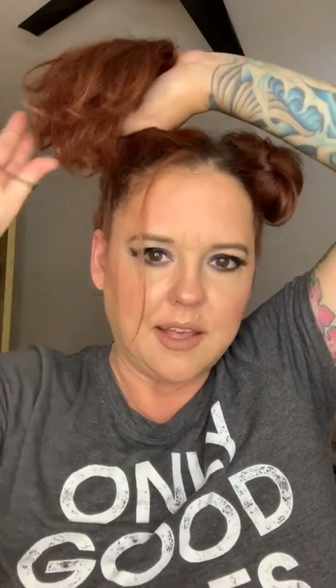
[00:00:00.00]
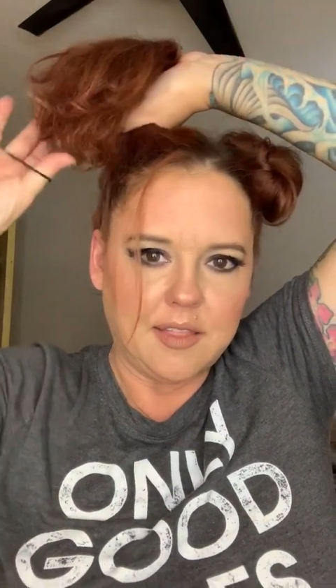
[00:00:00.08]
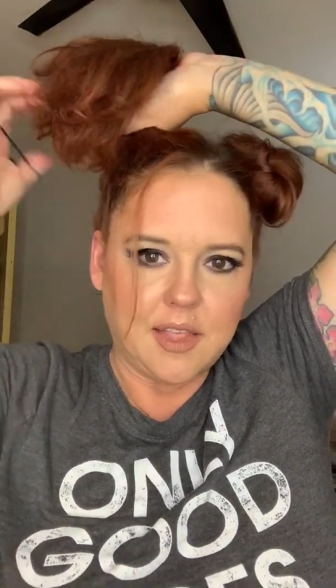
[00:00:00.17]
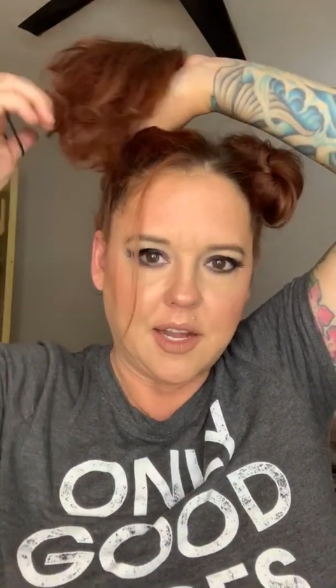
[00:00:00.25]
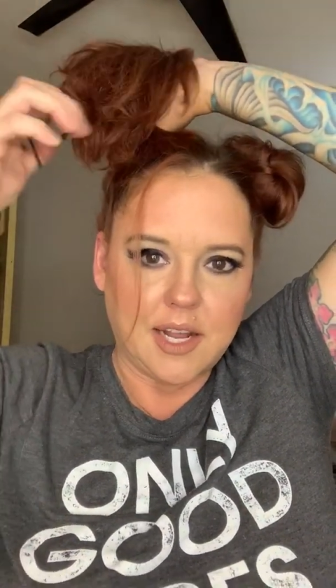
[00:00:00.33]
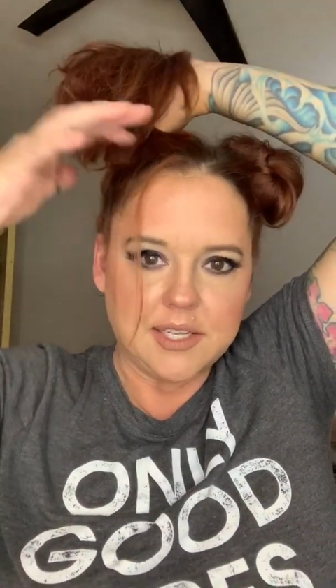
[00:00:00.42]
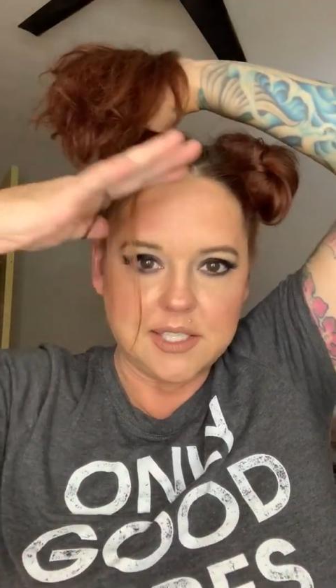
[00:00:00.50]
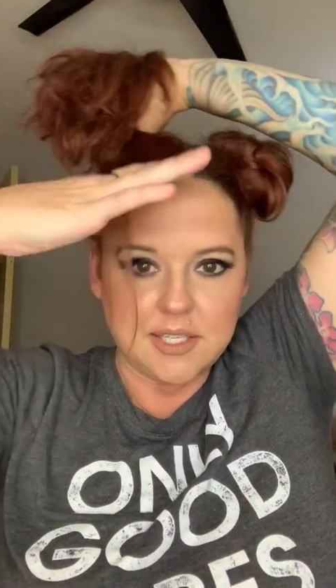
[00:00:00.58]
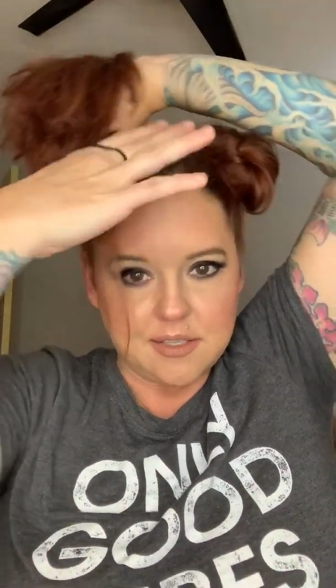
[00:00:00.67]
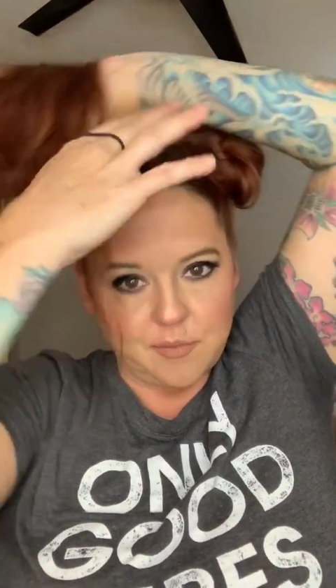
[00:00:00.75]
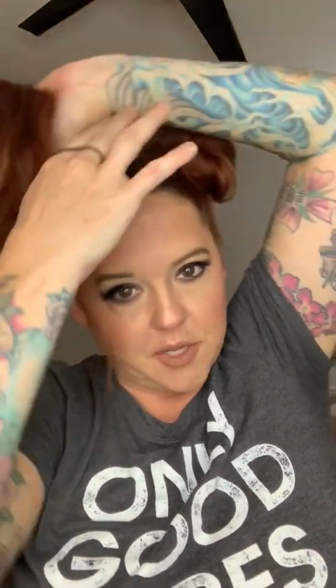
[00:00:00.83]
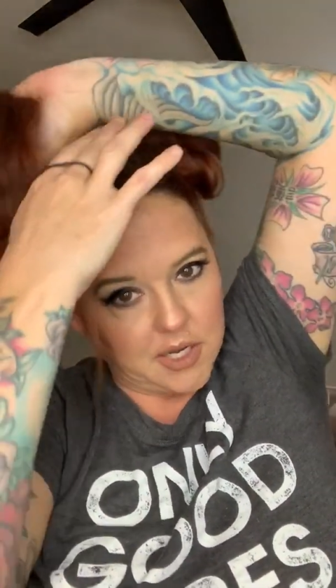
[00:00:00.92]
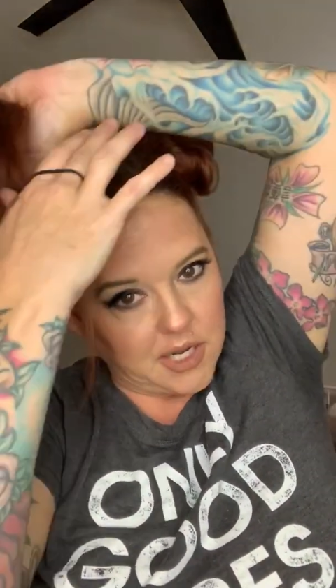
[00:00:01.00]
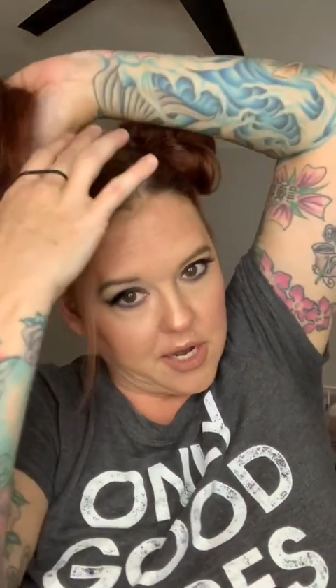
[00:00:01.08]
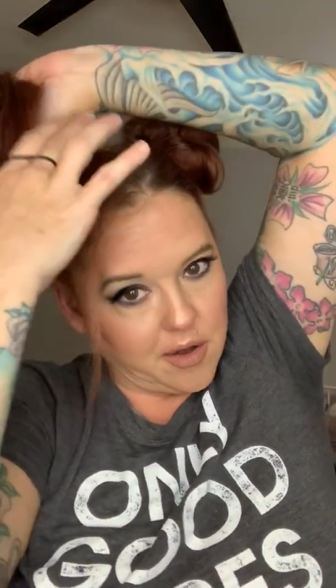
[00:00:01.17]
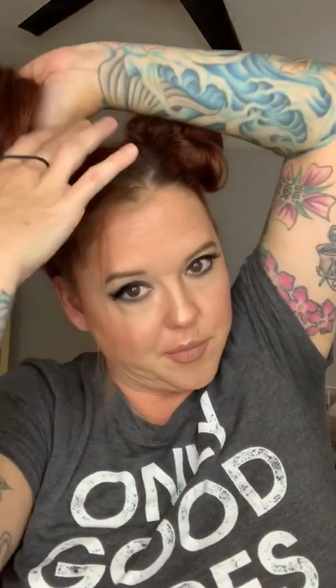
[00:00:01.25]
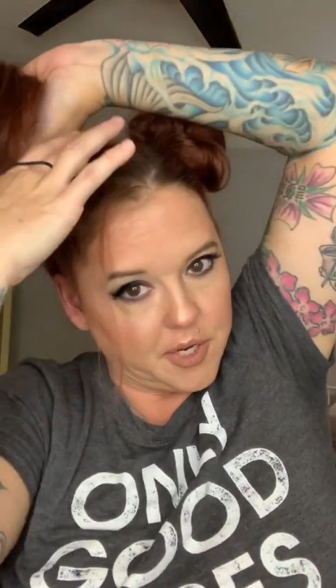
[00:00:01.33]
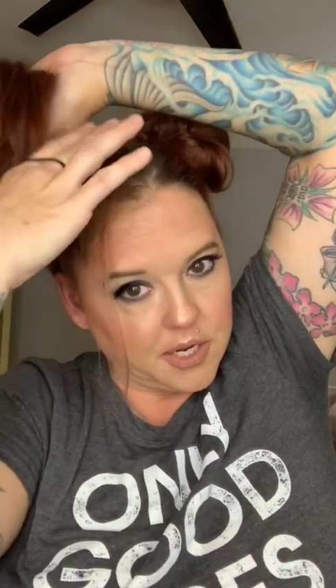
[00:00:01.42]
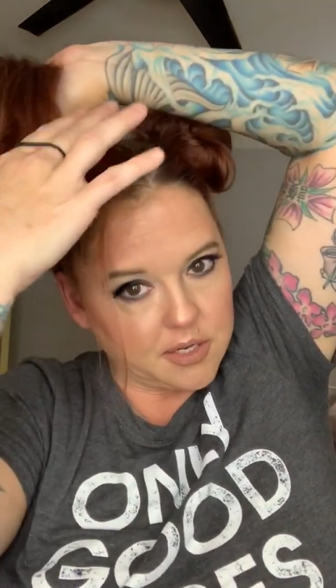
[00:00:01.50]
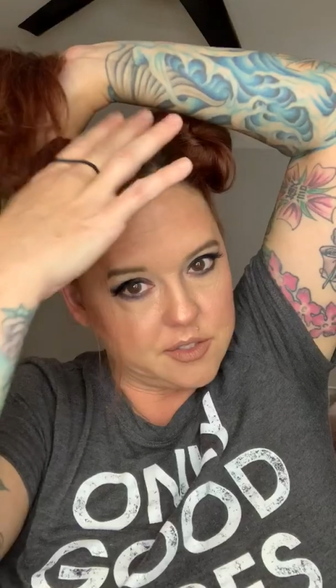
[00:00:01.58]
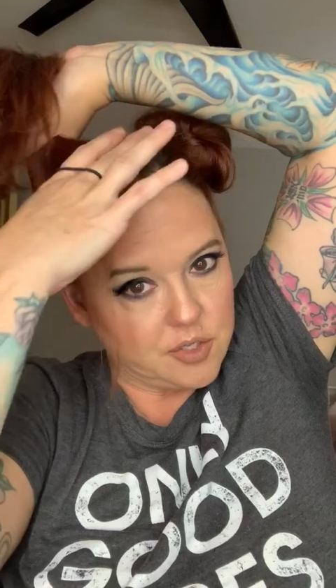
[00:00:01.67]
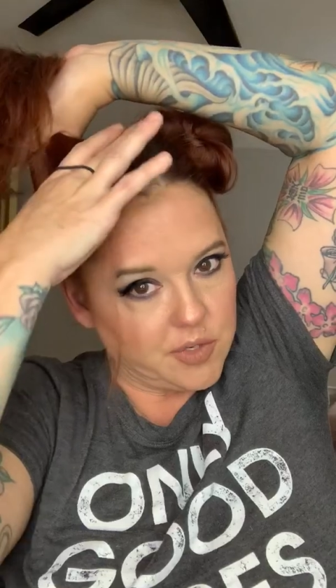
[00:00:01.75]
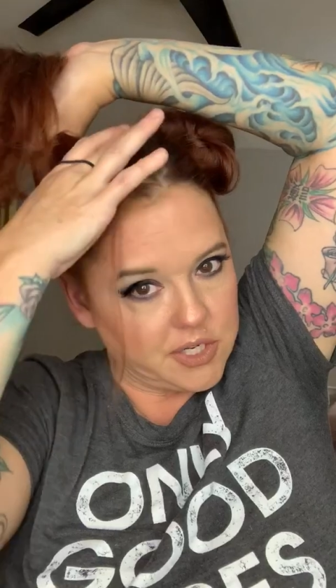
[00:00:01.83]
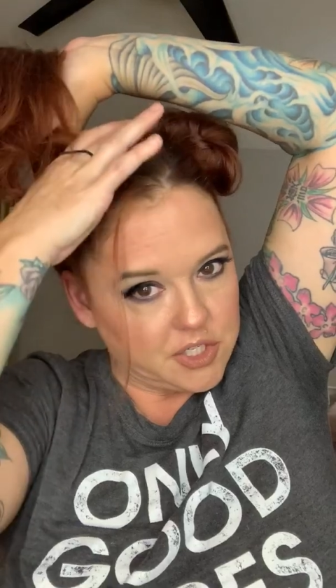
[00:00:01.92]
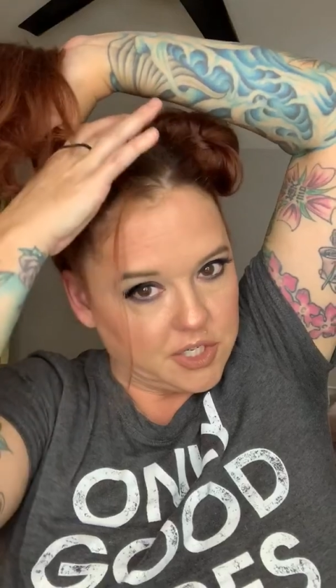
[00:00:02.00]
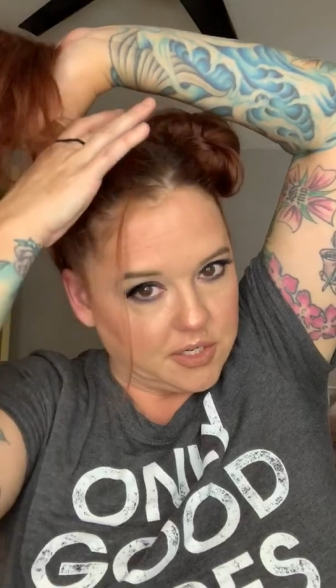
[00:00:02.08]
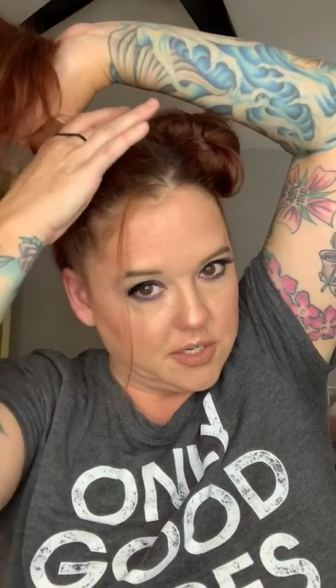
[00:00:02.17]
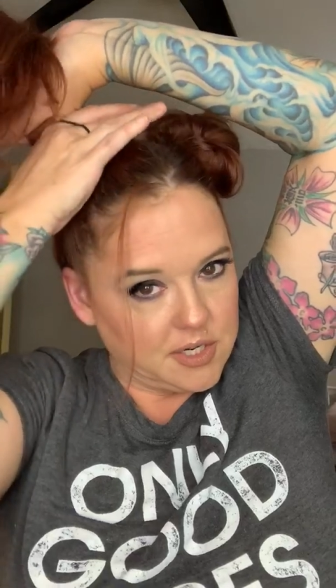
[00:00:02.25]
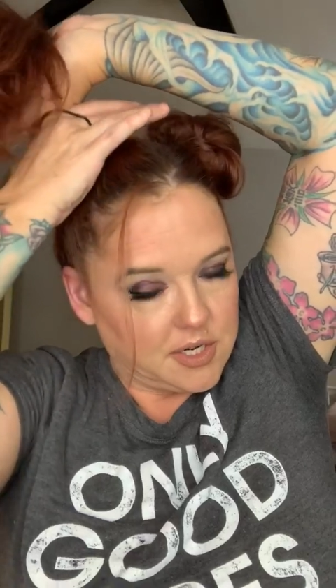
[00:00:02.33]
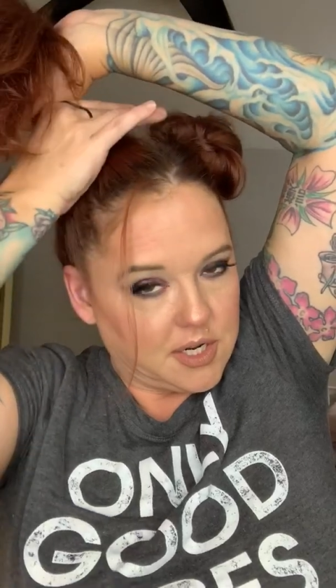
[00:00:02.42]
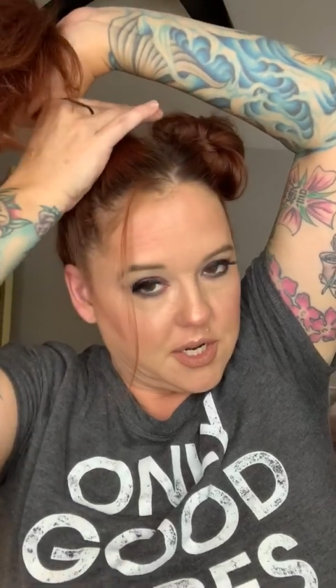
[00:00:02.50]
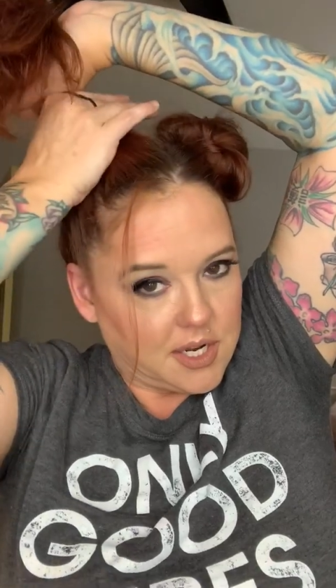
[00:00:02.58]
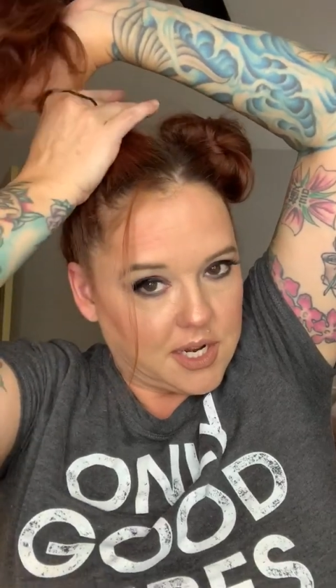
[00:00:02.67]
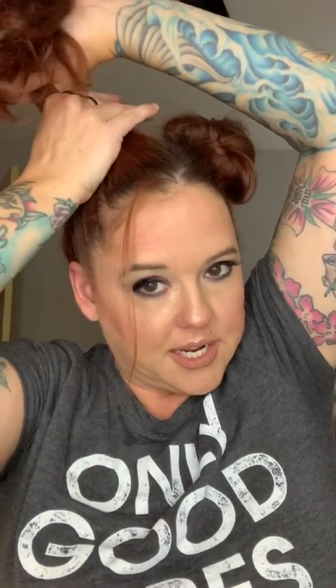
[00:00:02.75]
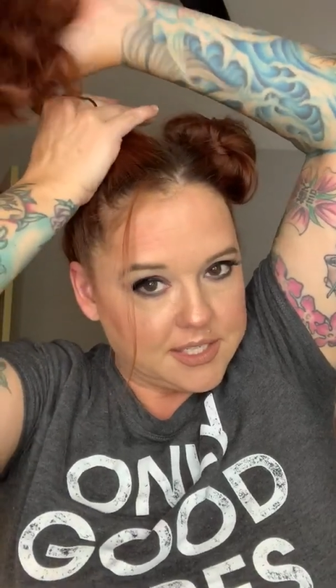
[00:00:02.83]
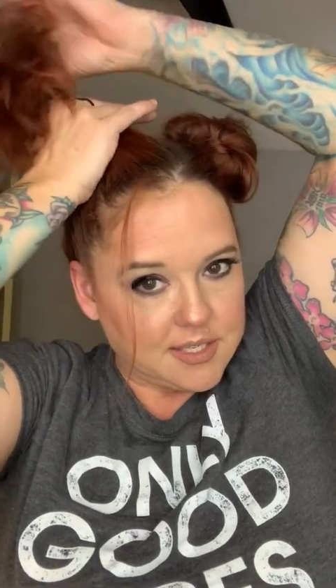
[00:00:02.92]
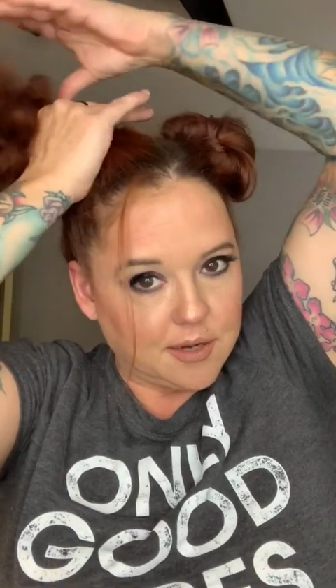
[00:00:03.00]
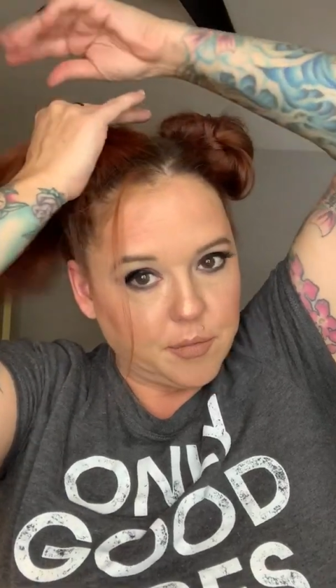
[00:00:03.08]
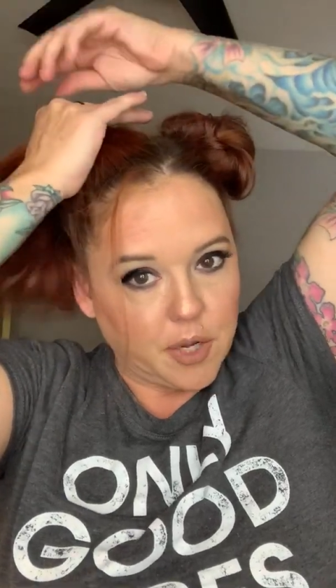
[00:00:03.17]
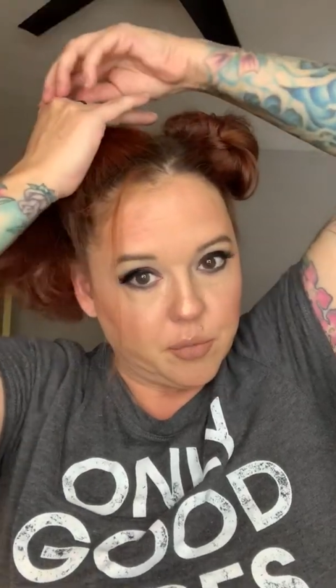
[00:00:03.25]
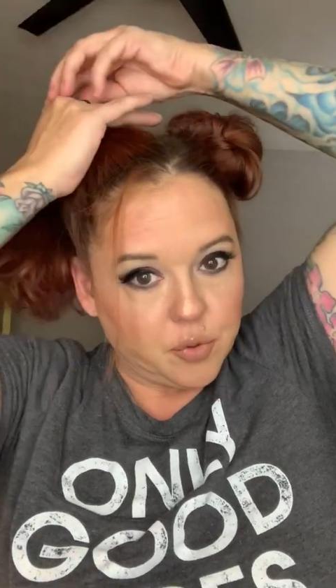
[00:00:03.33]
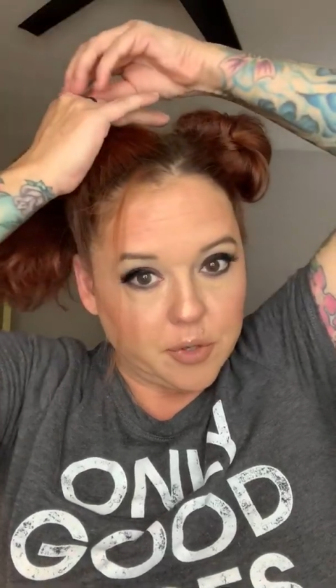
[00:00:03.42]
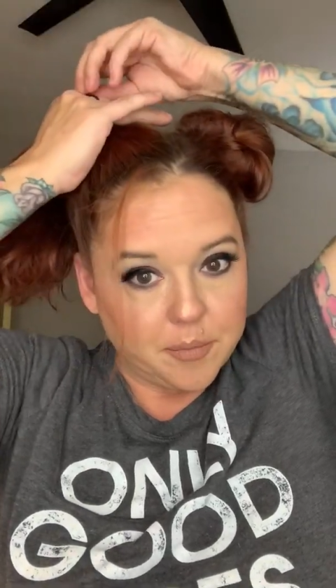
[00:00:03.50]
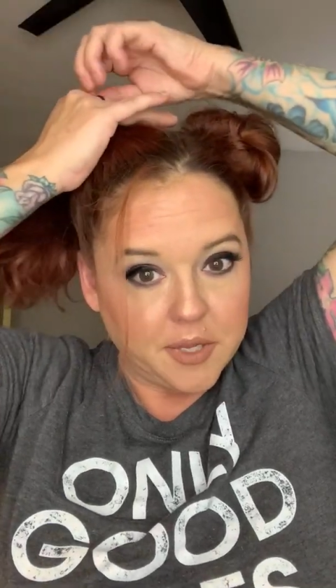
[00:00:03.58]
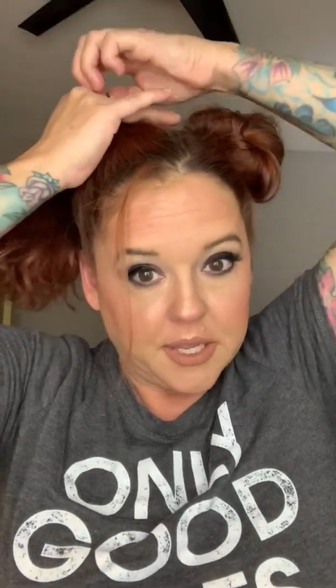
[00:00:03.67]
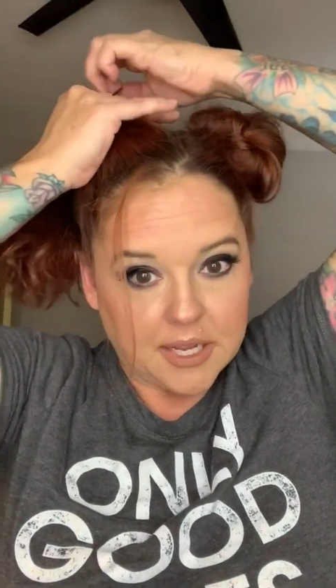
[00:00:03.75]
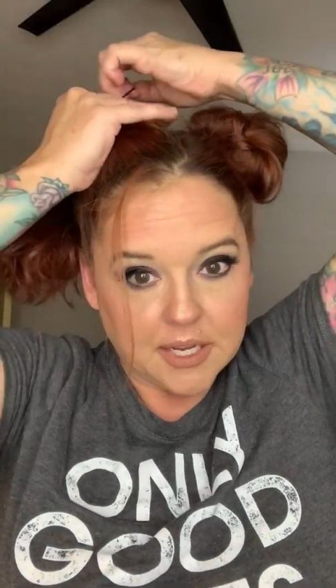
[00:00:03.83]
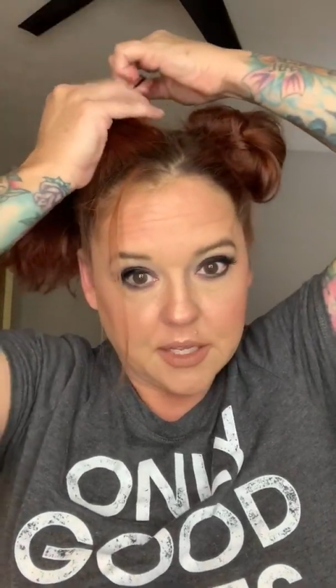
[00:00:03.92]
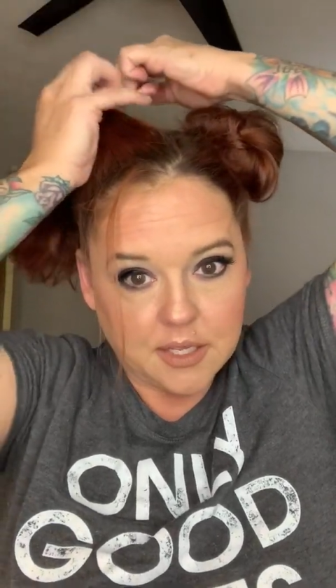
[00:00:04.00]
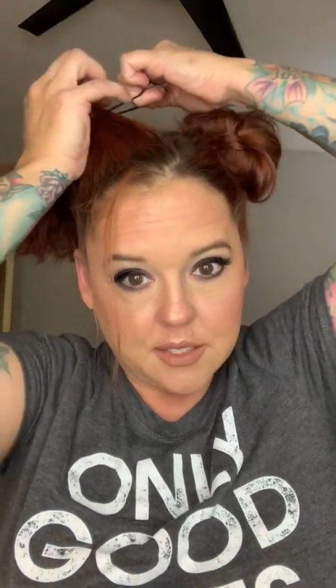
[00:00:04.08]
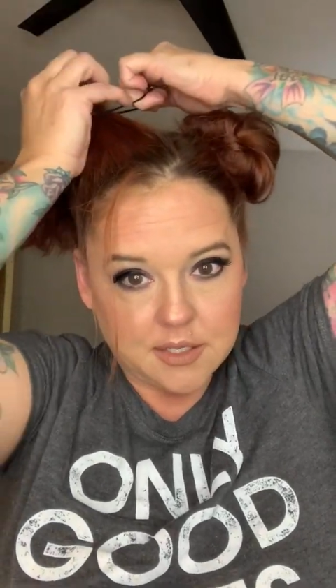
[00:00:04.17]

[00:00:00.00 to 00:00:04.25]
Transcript: And then I said something in Arabic, Tunisian. I said, "Mabula bik,